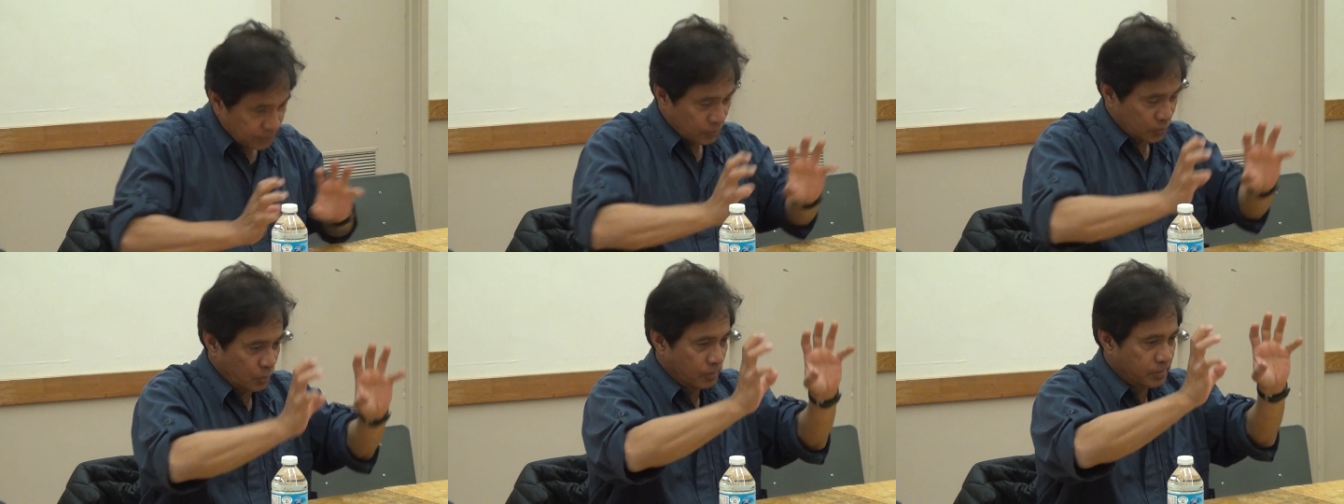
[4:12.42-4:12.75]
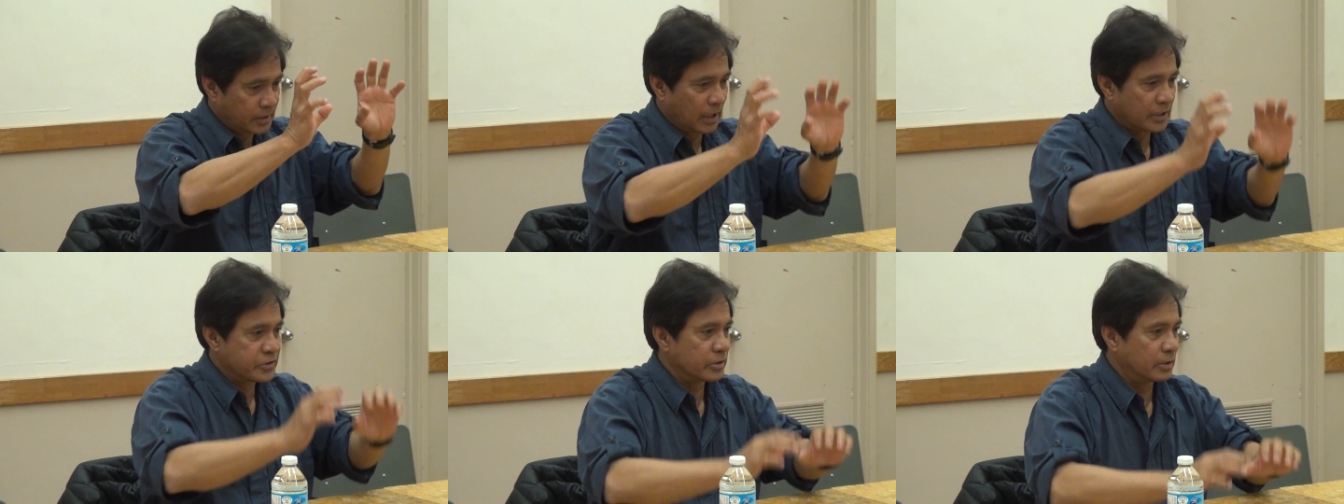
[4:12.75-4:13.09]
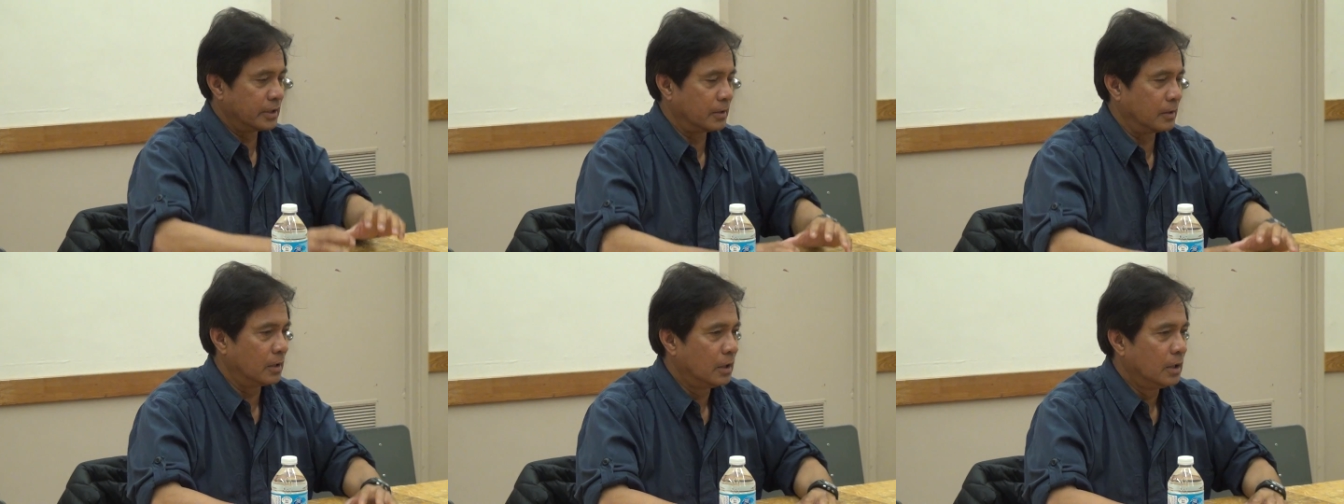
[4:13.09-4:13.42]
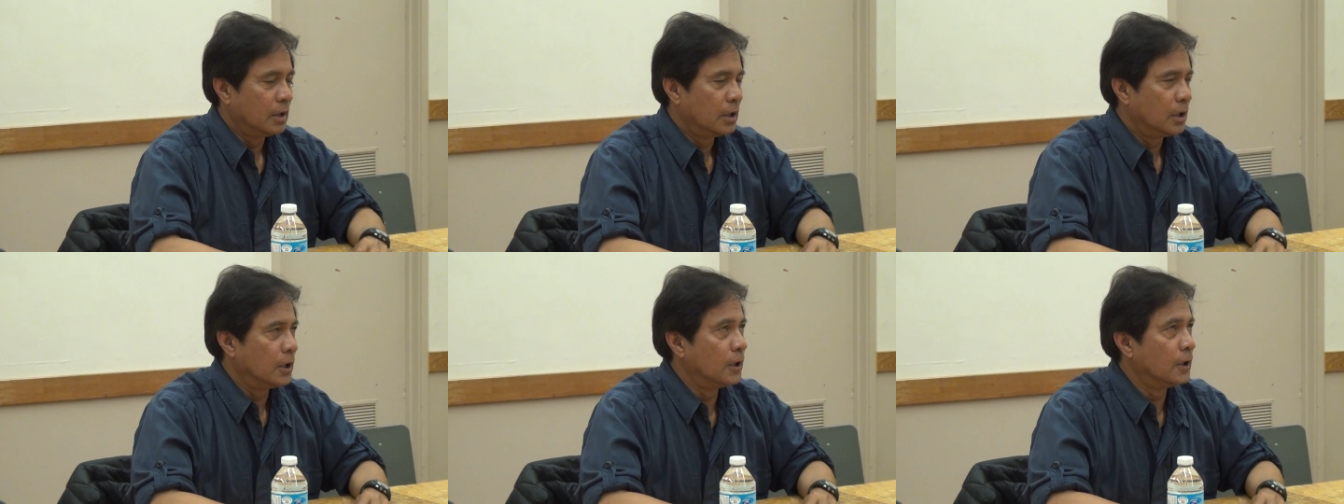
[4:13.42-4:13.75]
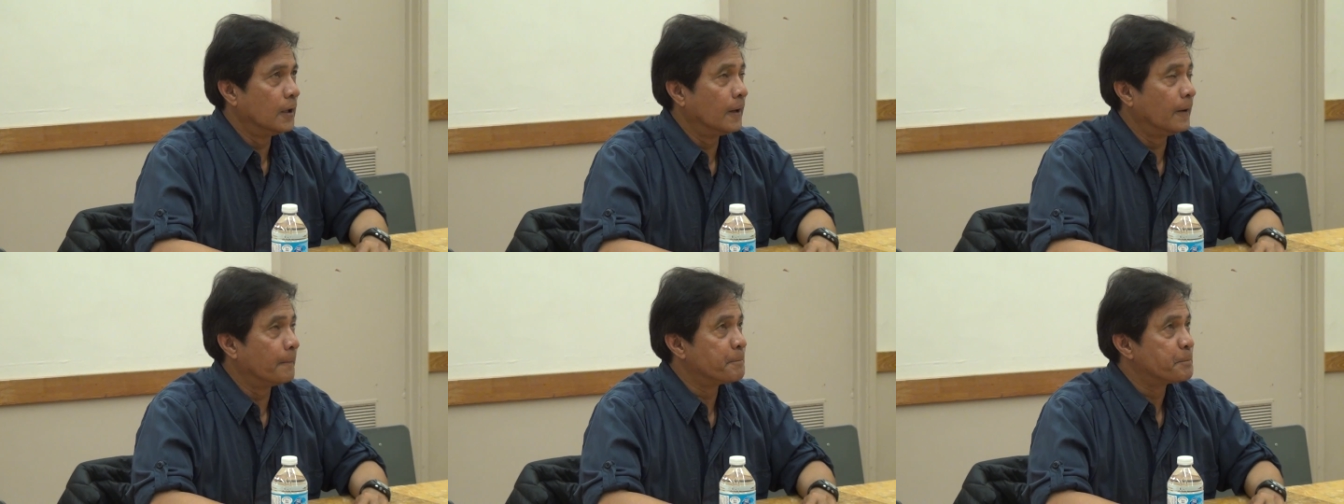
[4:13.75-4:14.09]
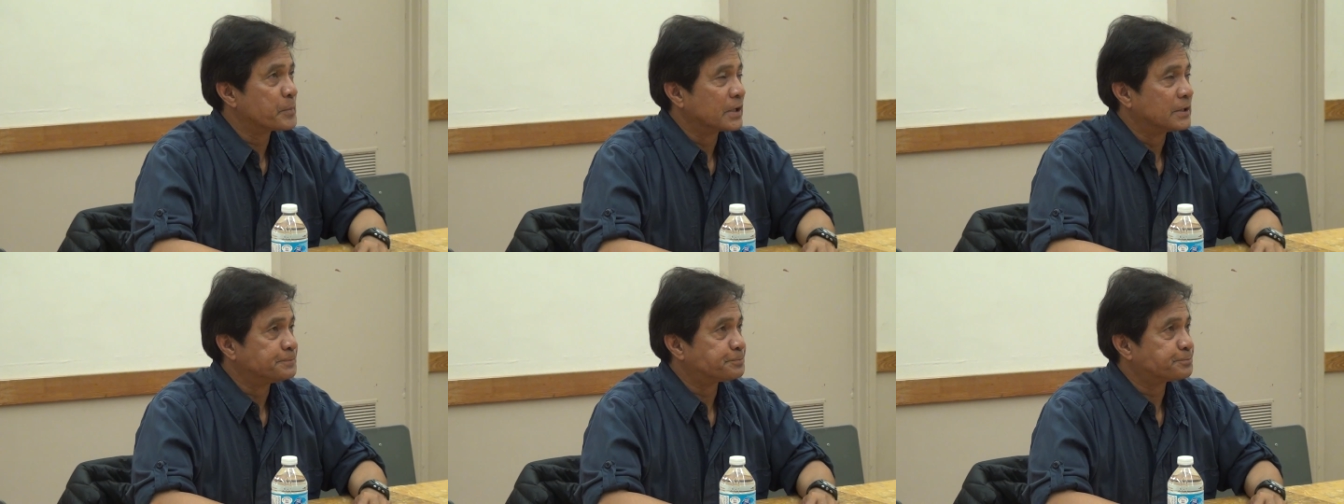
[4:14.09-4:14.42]
substantially um,
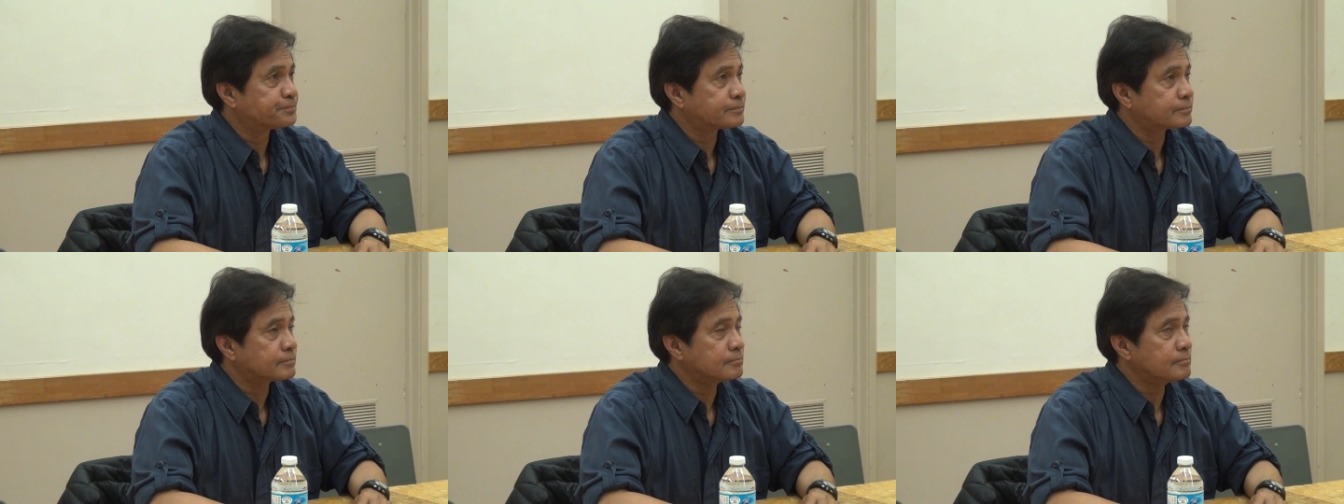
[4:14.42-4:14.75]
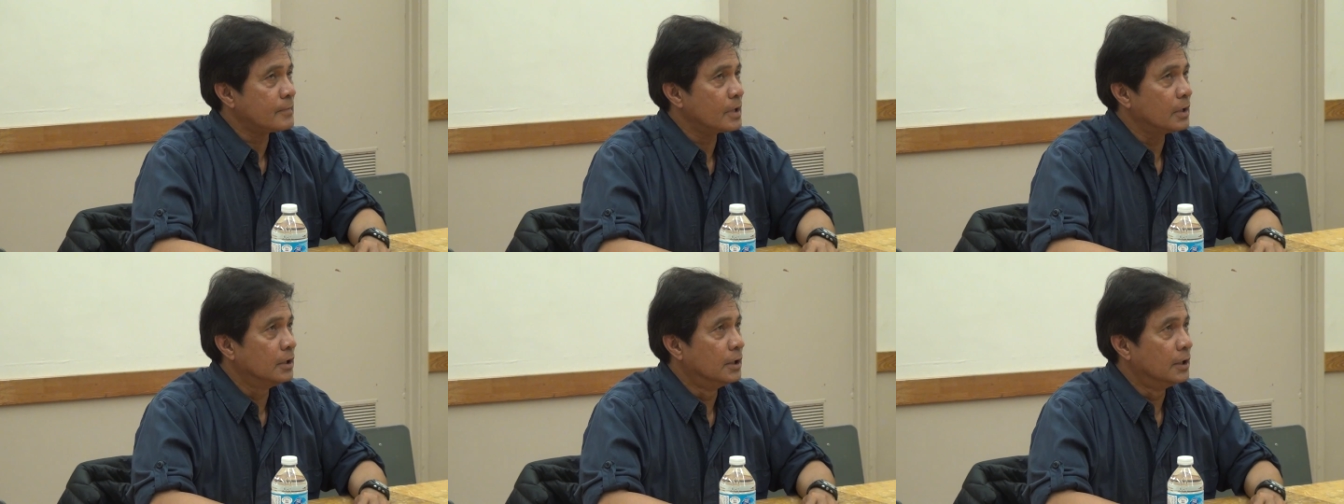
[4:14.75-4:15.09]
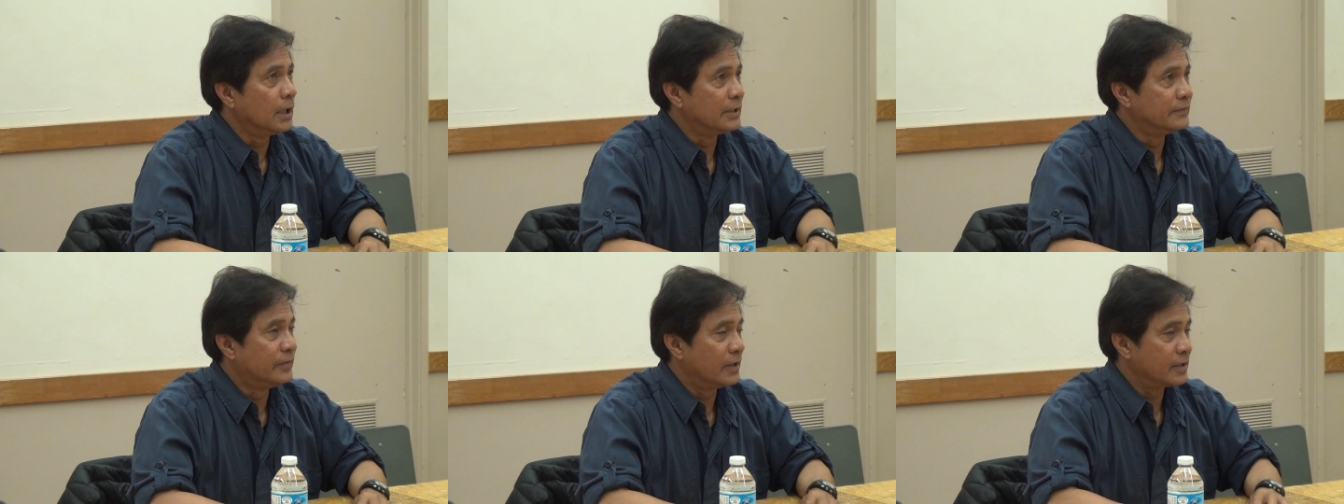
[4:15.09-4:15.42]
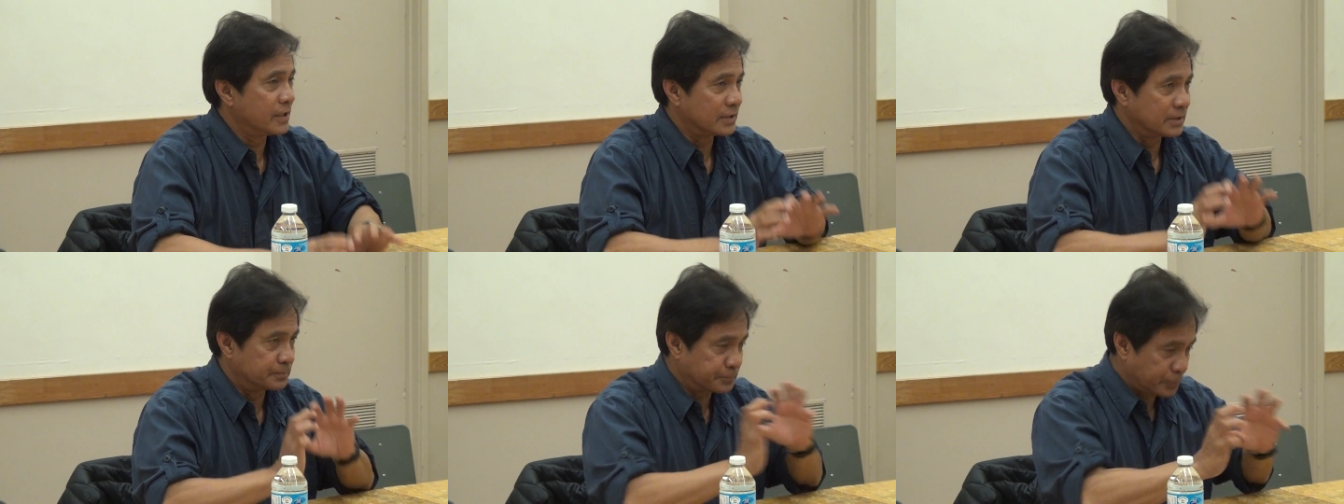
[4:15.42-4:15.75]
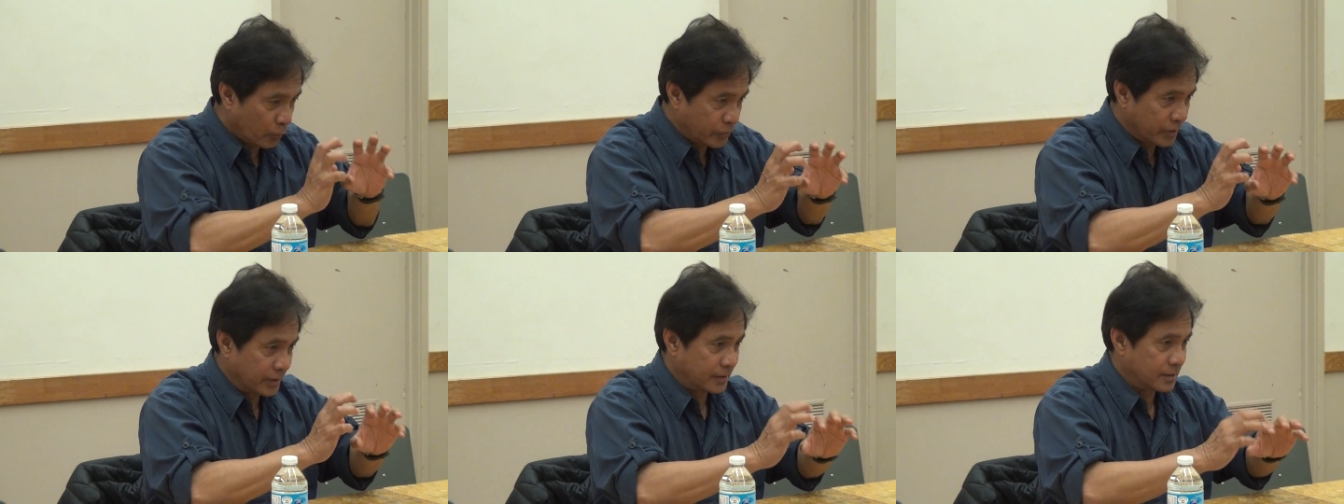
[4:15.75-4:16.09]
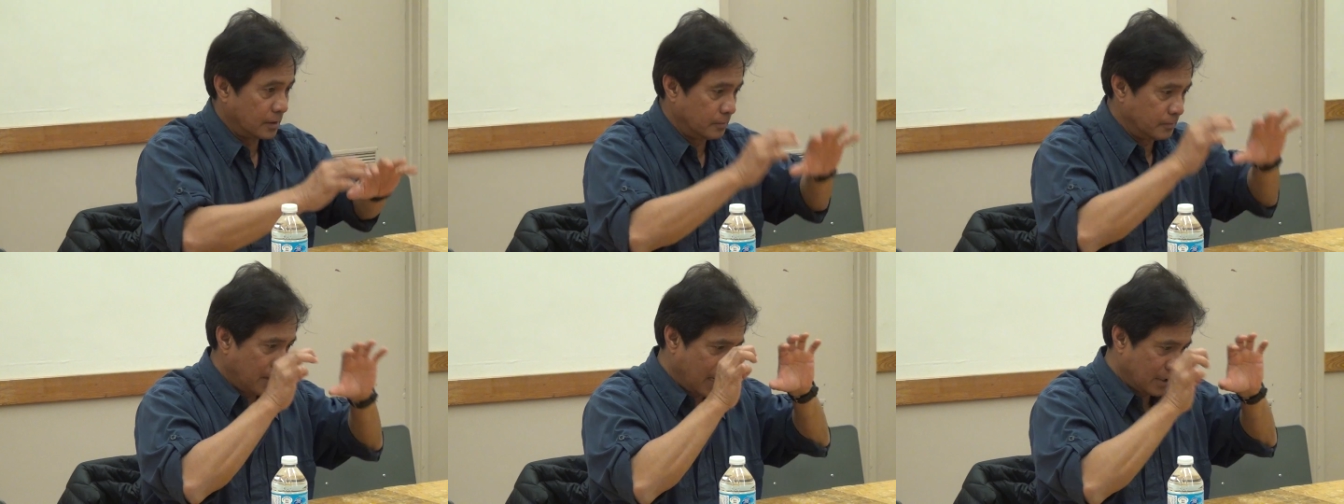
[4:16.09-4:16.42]
uh, advancing the process
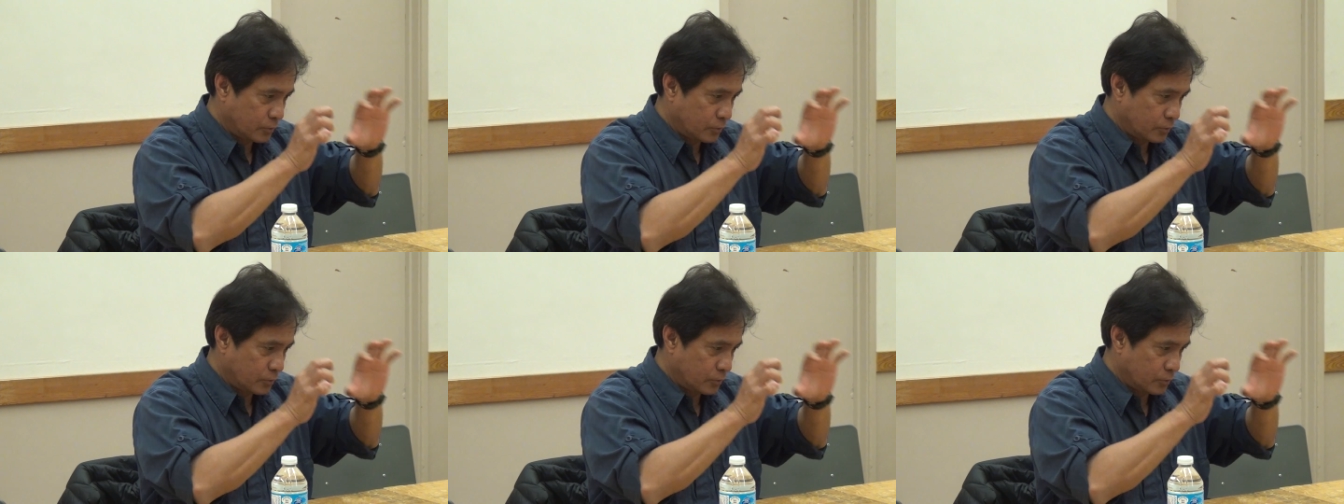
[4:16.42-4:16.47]
of,